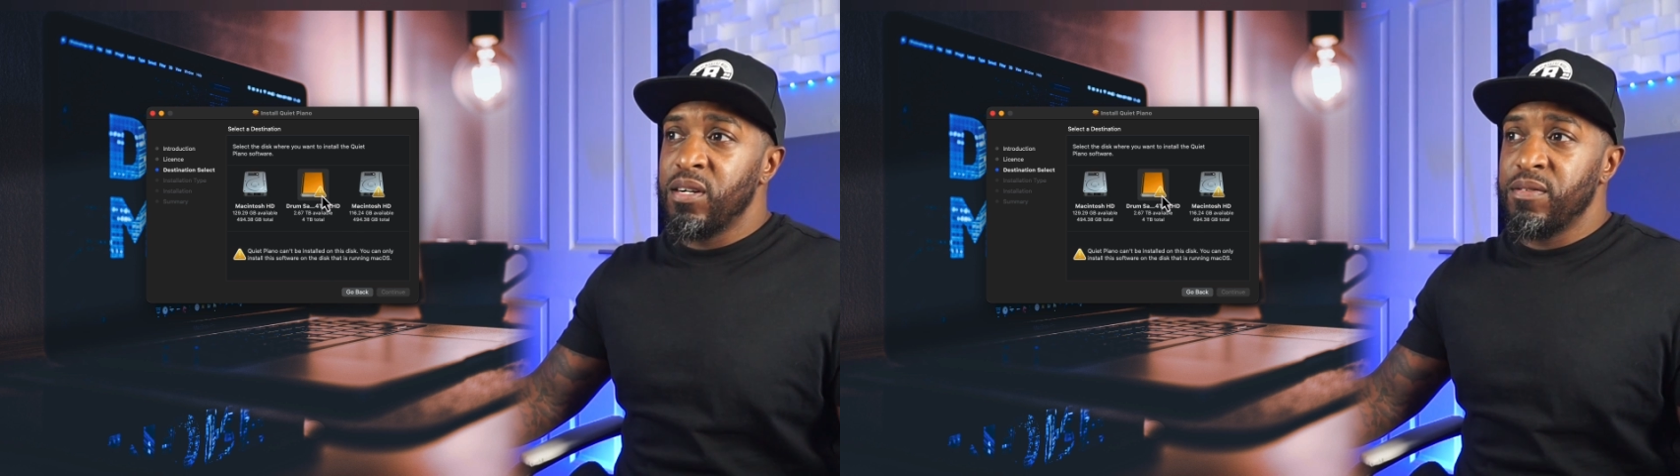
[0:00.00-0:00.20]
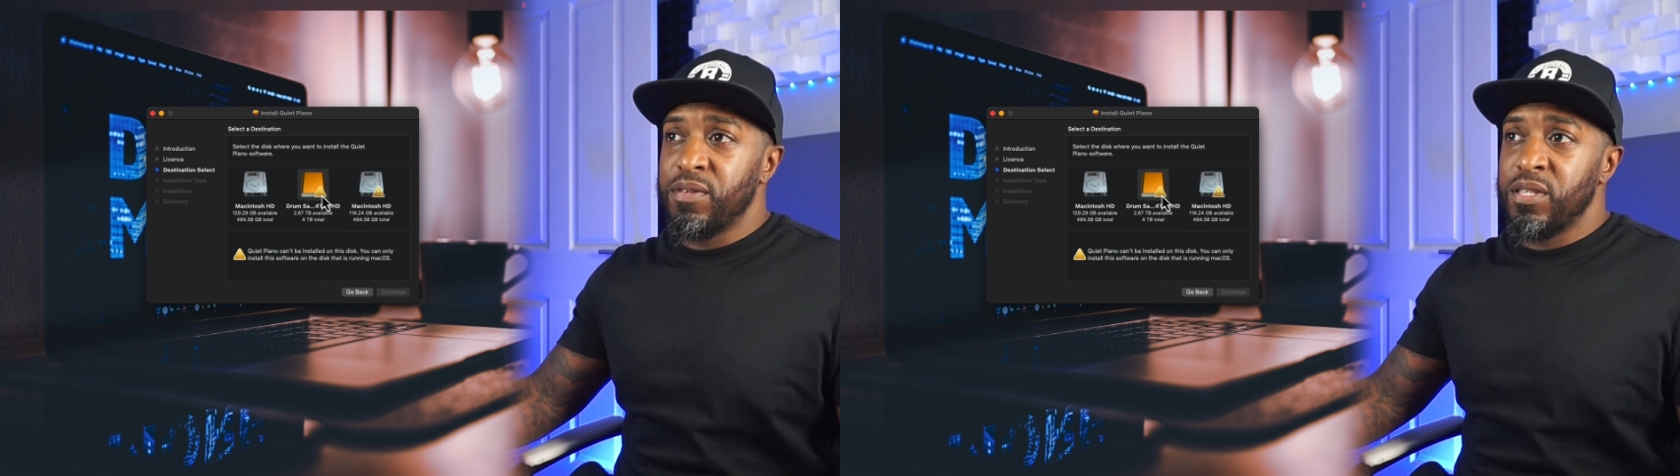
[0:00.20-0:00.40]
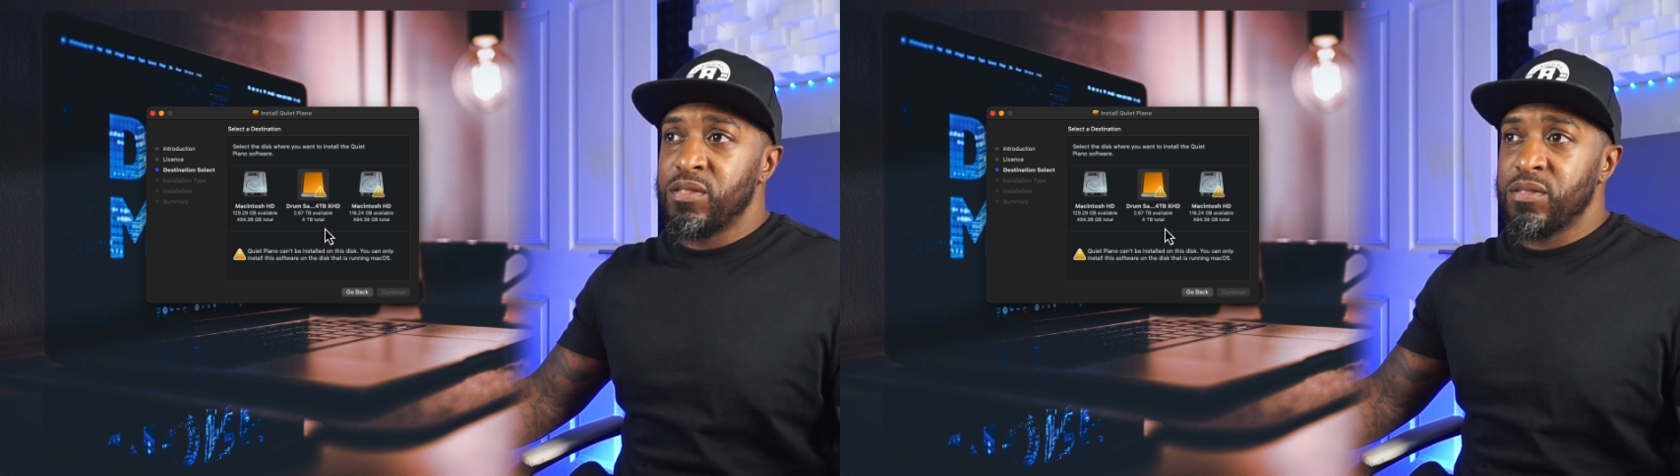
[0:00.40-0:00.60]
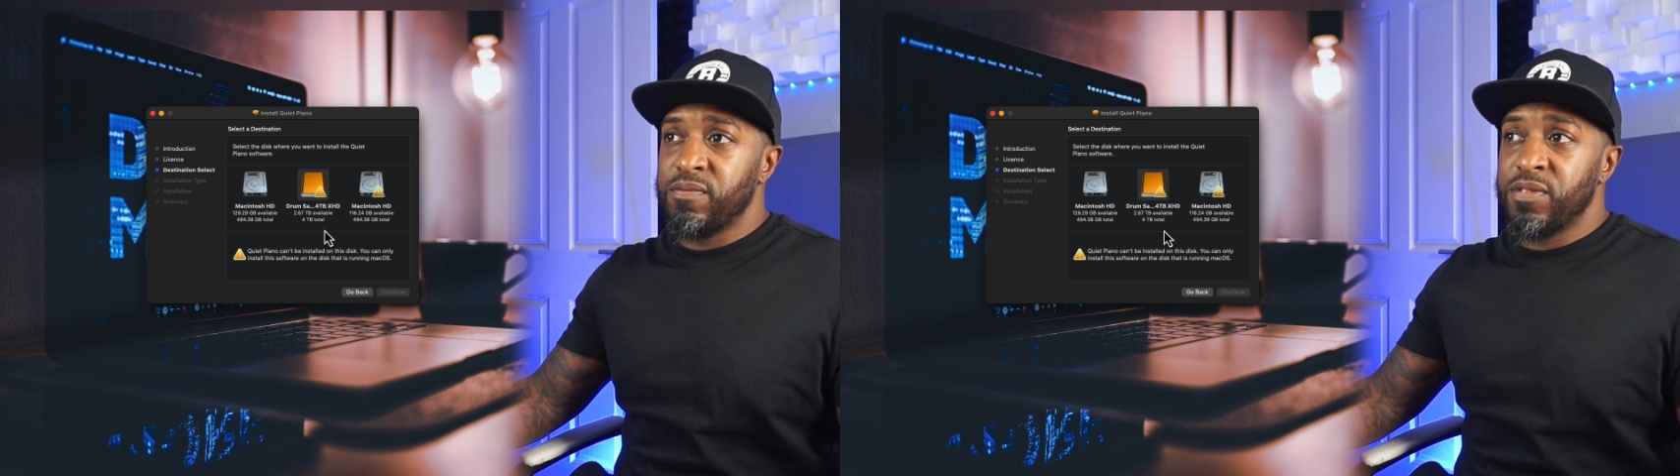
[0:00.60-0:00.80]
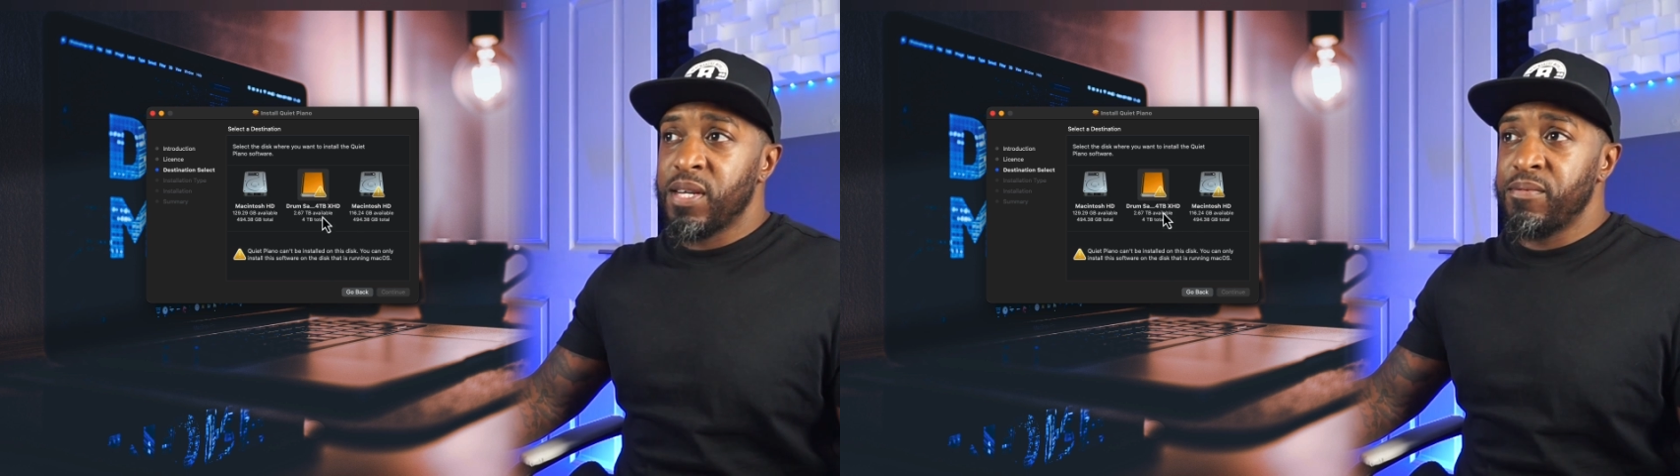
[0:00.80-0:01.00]
For this,
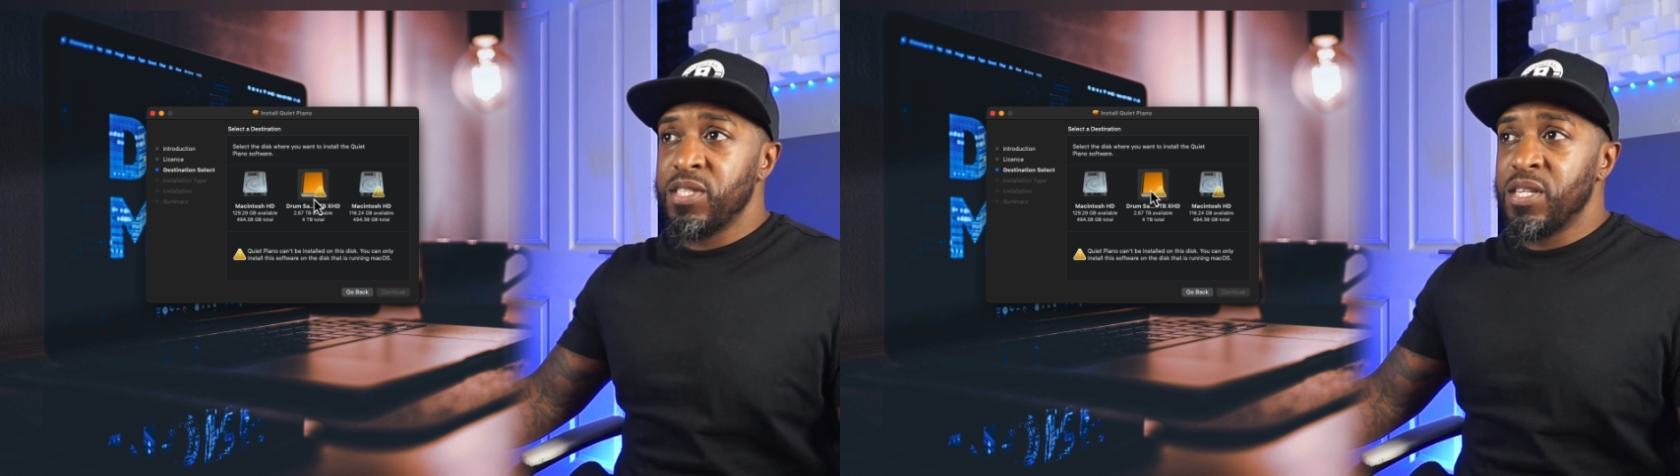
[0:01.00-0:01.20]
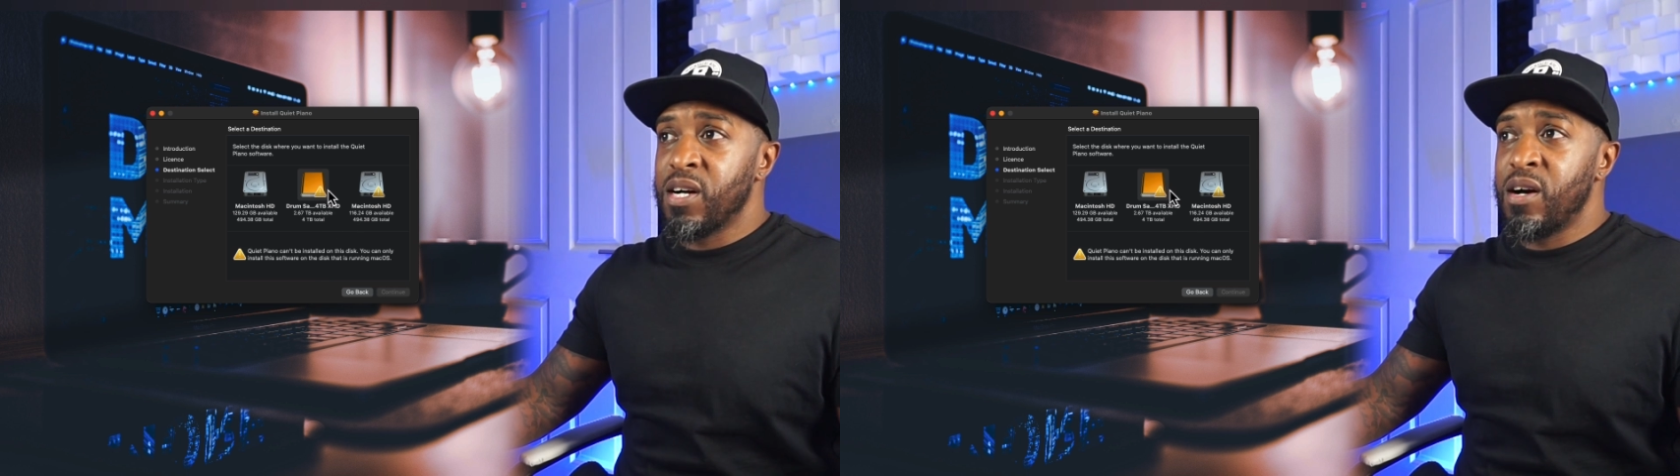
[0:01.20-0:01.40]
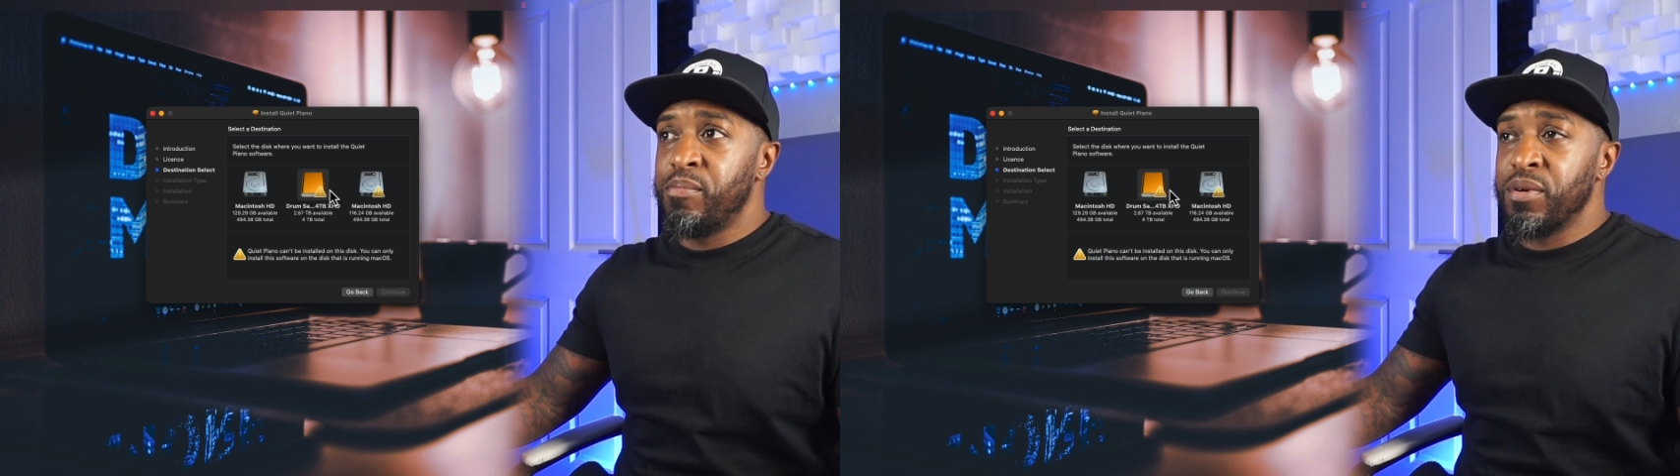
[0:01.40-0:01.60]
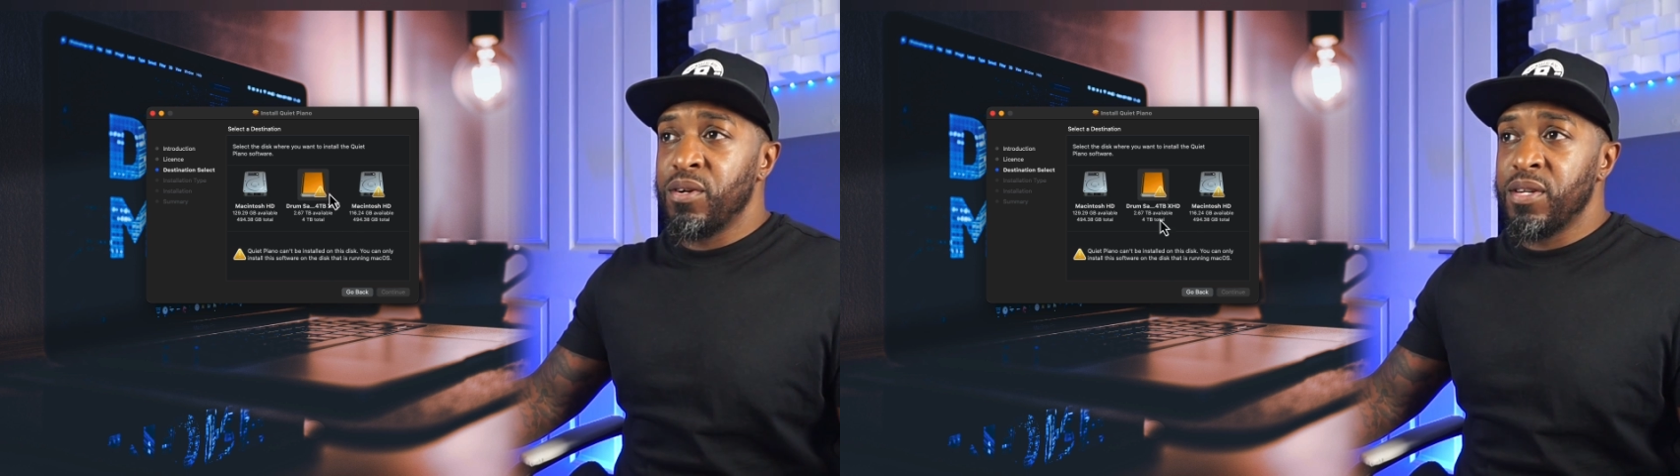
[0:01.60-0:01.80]
for some reason, I can't put it